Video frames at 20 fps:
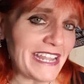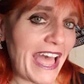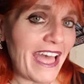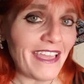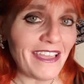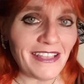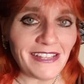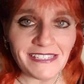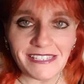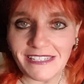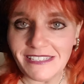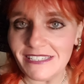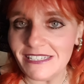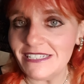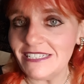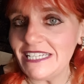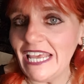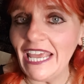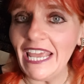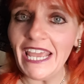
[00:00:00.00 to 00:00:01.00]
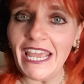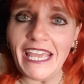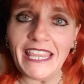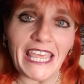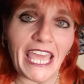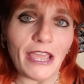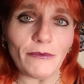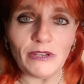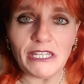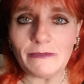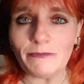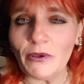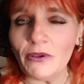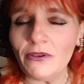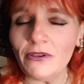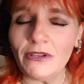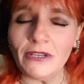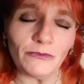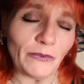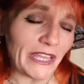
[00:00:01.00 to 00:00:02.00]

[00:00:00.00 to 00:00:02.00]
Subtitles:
dying since the day they was born.